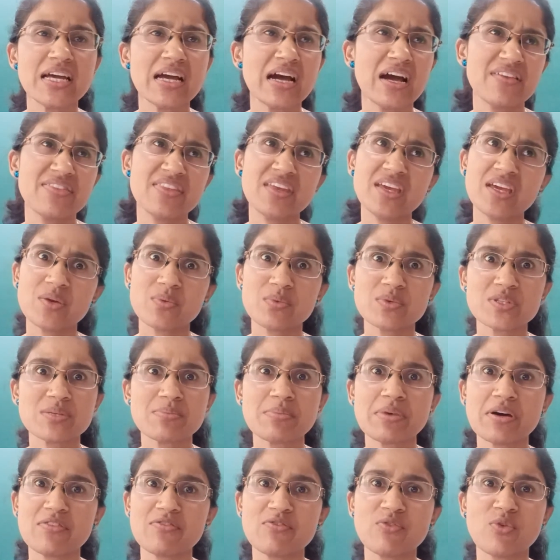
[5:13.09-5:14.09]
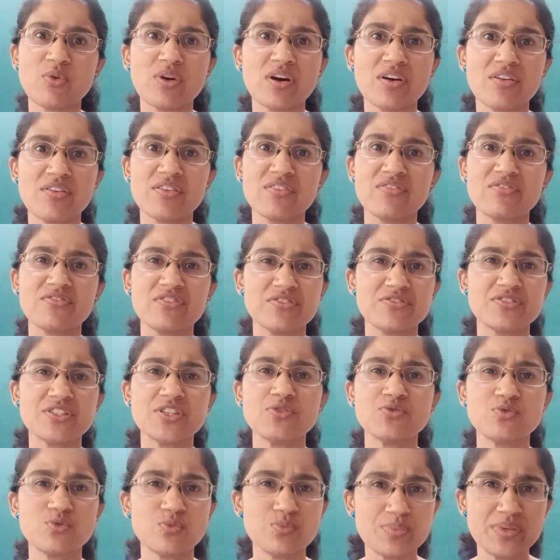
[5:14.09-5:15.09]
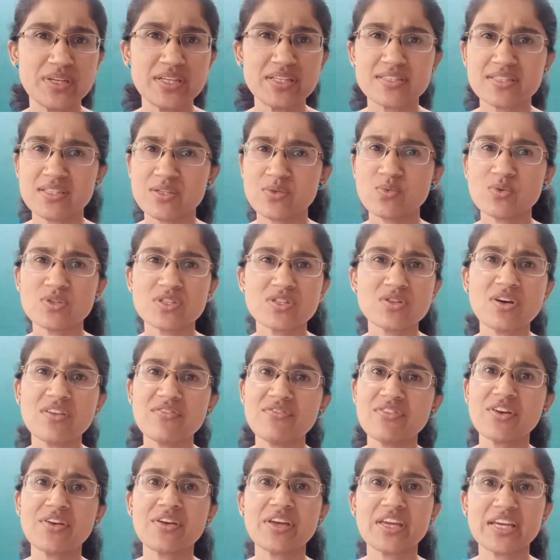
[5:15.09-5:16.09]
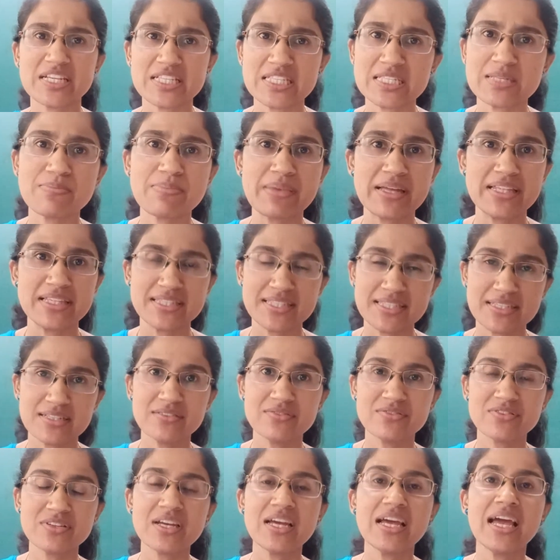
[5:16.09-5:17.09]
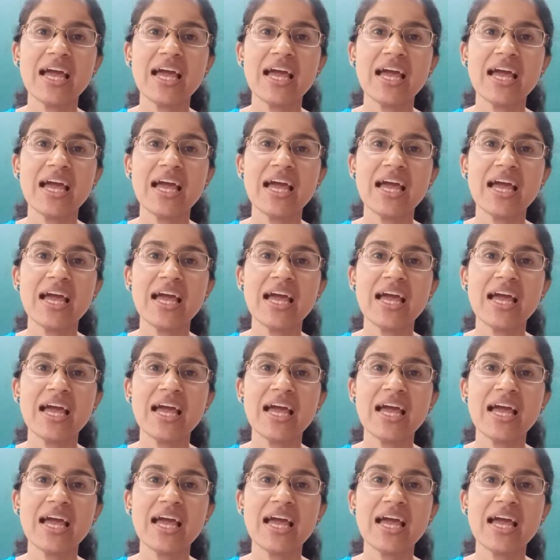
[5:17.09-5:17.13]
I think it was about 450 rupees. It was not very expensive.